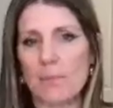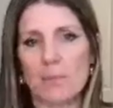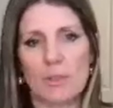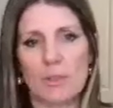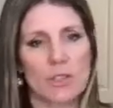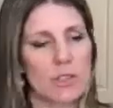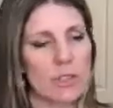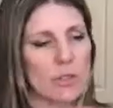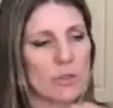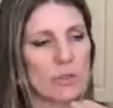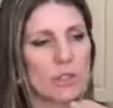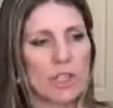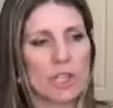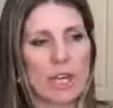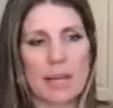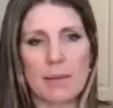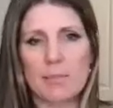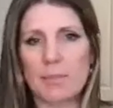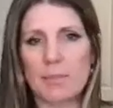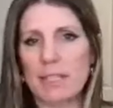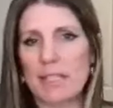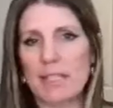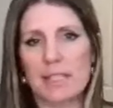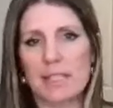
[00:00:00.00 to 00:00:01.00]
there's no shame
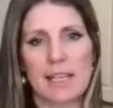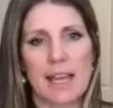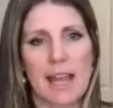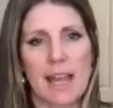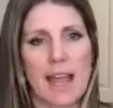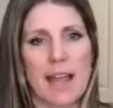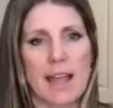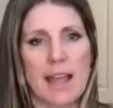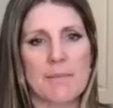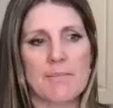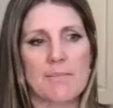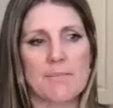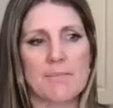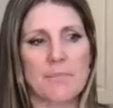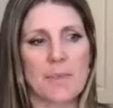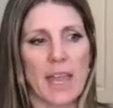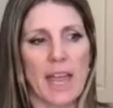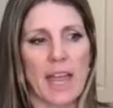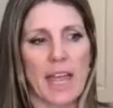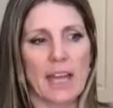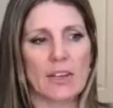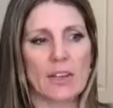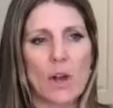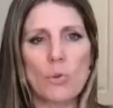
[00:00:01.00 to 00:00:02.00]
in this game,
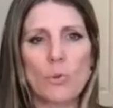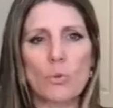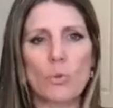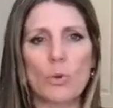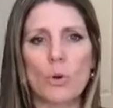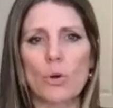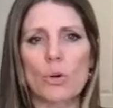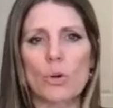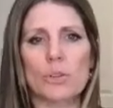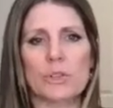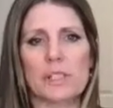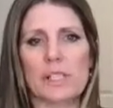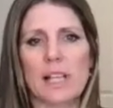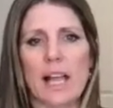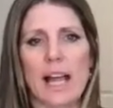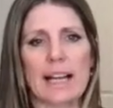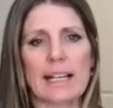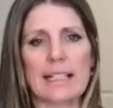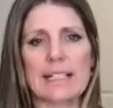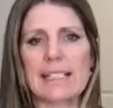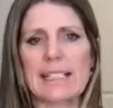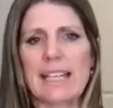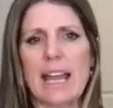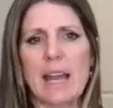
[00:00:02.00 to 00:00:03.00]
and no rules
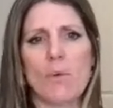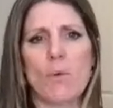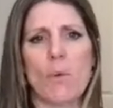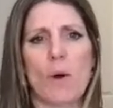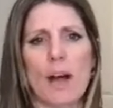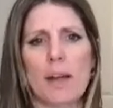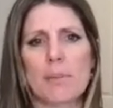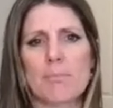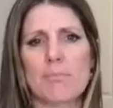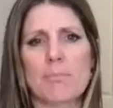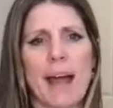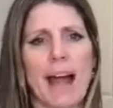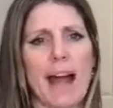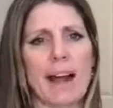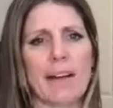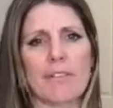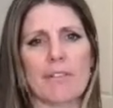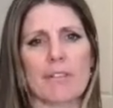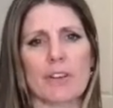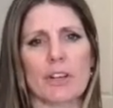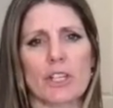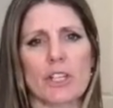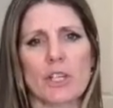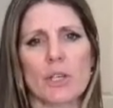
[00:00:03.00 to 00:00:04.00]
like day one back
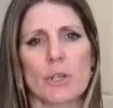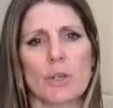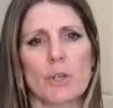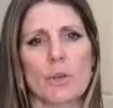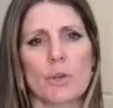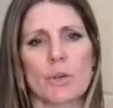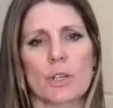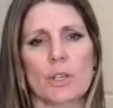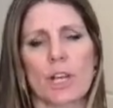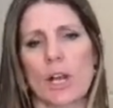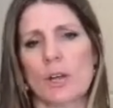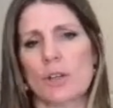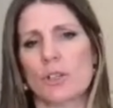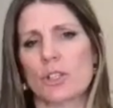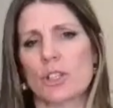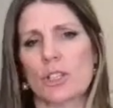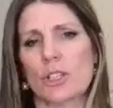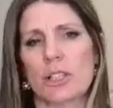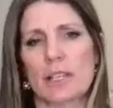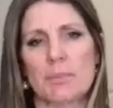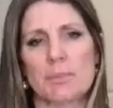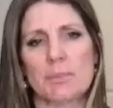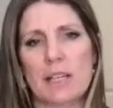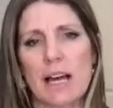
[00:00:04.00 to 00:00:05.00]
for you. You
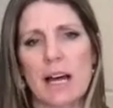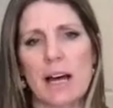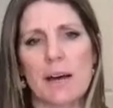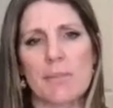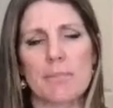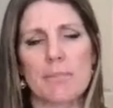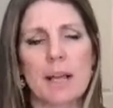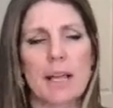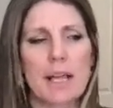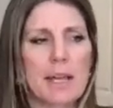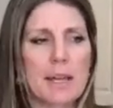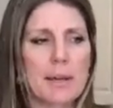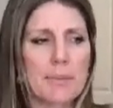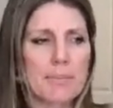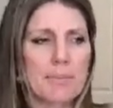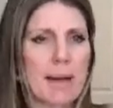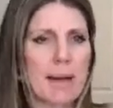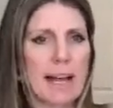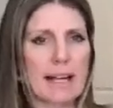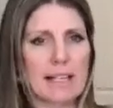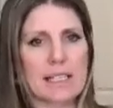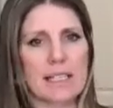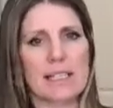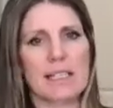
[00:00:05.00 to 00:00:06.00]
slipped up,
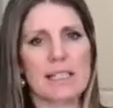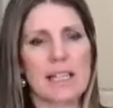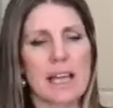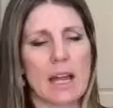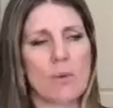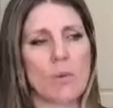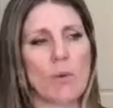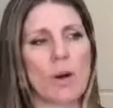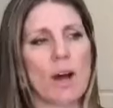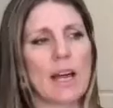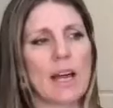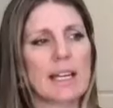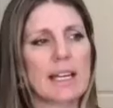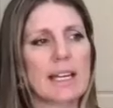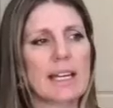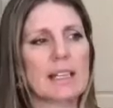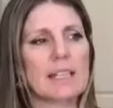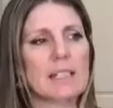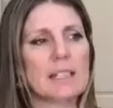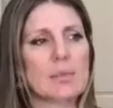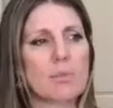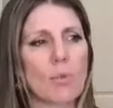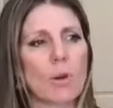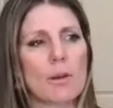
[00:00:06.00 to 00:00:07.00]
back to day one.
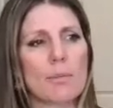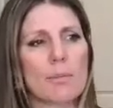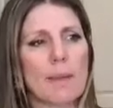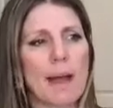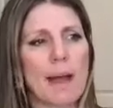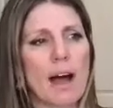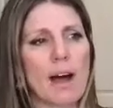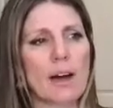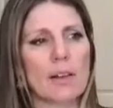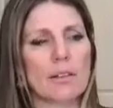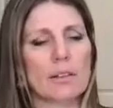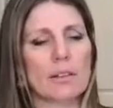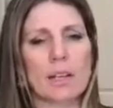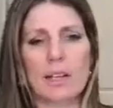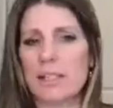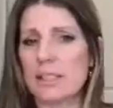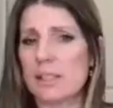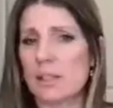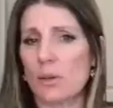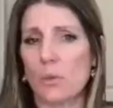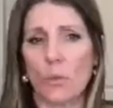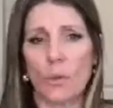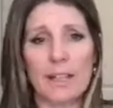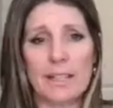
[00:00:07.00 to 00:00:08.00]
It's more about, is
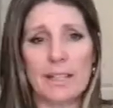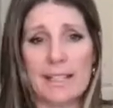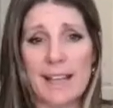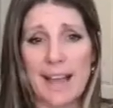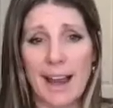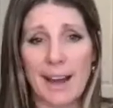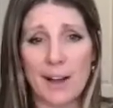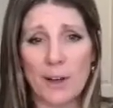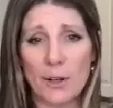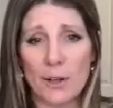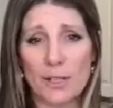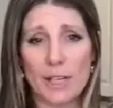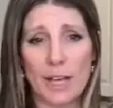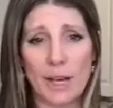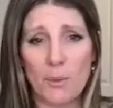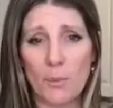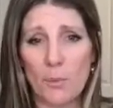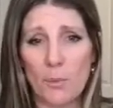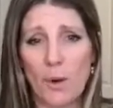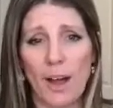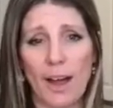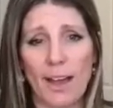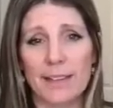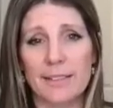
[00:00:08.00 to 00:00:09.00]
it one day or day
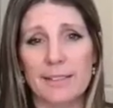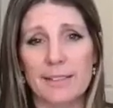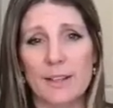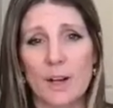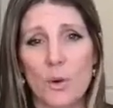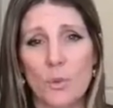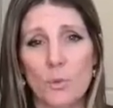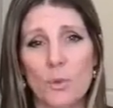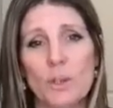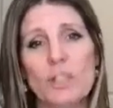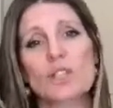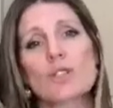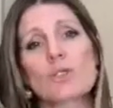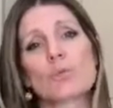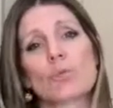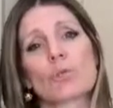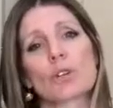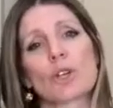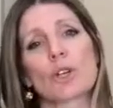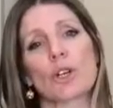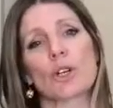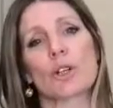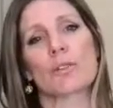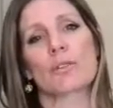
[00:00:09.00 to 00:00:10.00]
one? What did you
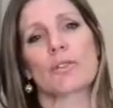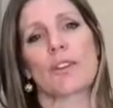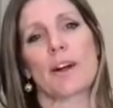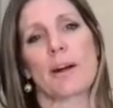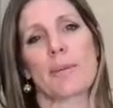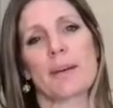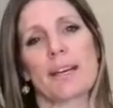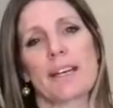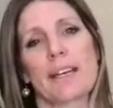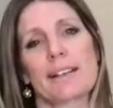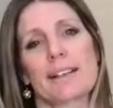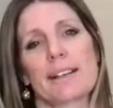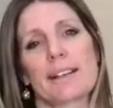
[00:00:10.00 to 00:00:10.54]
learn from it?